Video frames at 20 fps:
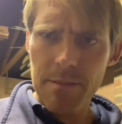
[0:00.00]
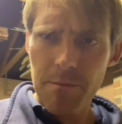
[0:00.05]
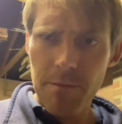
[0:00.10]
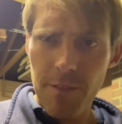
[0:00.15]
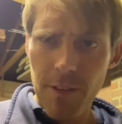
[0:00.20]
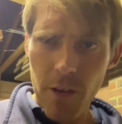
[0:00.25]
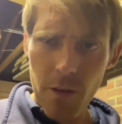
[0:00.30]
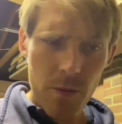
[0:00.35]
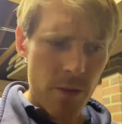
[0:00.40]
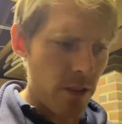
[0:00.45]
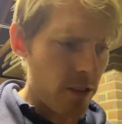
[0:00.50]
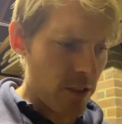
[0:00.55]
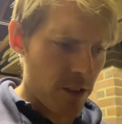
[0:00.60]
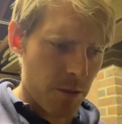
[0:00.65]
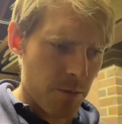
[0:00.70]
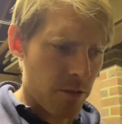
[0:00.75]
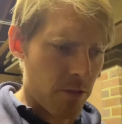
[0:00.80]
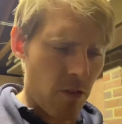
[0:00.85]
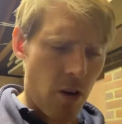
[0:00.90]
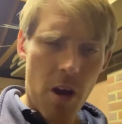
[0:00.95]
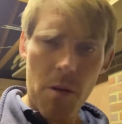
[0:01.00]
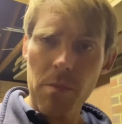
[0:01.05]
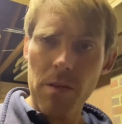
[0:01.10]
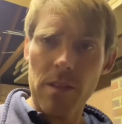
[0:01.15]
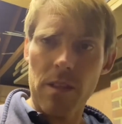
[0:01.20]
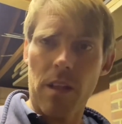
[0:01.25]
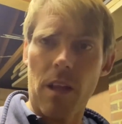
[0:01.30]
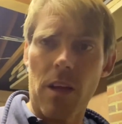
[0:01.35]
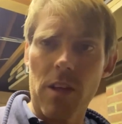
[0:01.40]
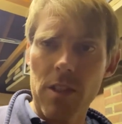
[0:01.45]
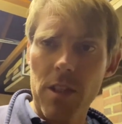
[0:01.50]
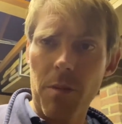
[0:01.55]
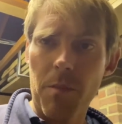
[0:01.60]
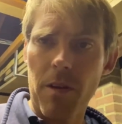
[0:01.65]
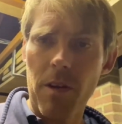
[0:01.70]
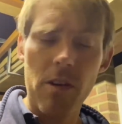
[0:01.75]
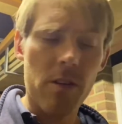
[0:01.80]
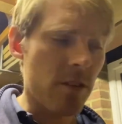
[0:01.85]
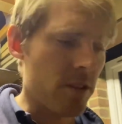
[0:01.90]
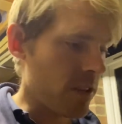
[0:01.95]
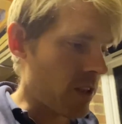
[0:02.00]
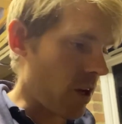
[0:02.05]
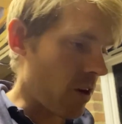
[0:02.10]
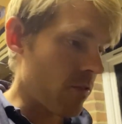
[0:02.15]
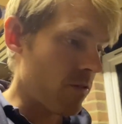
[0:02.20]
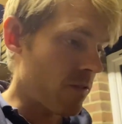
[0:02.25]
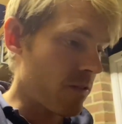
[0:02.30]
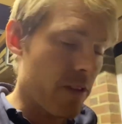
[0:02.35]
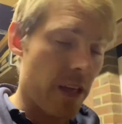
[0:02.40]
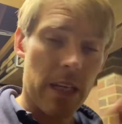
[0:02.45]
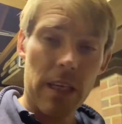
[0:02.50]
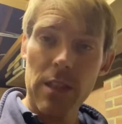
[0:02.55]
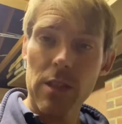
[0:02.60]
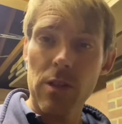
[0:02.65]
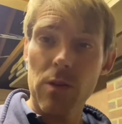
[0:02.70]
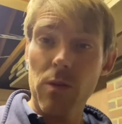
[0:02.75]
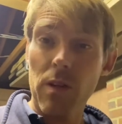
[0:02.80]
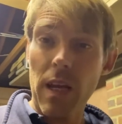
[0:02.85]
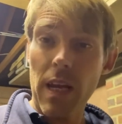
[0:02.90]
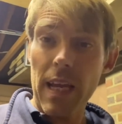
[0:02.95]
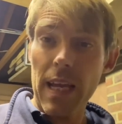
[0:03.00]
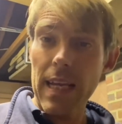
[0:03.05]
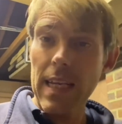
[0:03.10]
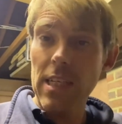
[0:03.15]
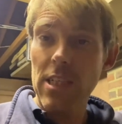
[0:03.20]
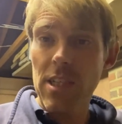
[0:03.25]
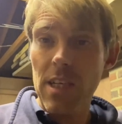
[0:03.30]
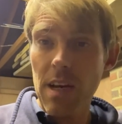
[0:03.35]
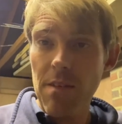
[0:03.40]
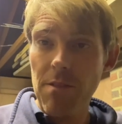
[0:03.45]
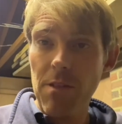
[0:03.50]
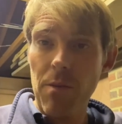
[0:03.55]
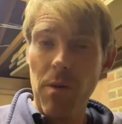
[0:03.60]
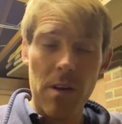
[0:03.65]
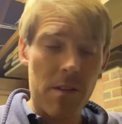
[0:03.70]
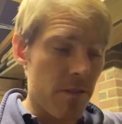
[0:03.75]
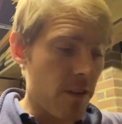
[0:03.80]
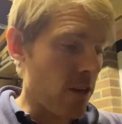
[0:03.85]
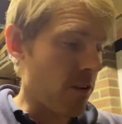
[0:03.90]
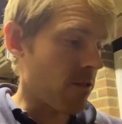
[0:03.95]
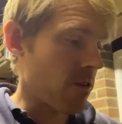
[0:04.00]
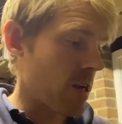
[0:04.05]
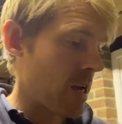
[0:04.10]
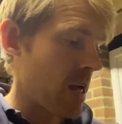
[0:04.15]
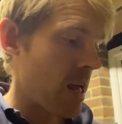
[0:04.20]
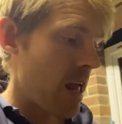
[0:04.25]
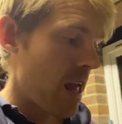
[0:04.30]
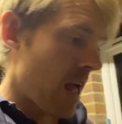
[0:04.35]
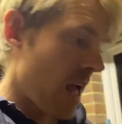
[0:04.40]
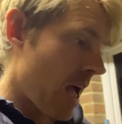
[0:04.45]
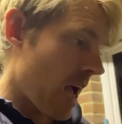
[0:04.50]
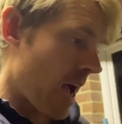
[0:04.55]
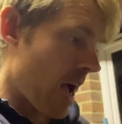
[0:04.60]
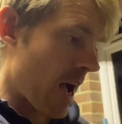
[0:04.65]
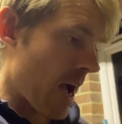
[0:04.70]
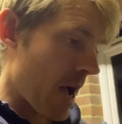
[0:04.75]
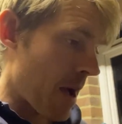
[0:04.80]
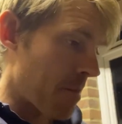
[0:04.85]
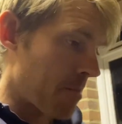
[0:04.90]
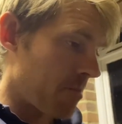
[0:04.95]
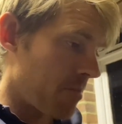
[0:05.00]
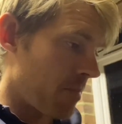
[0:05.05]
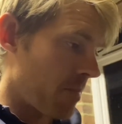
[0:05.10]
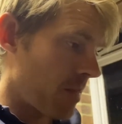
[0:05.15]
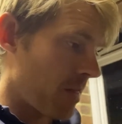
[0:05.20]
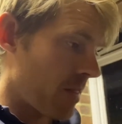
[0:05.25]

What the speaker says: viewers, subscribers last time I looked. So thank you, each and every one of you. I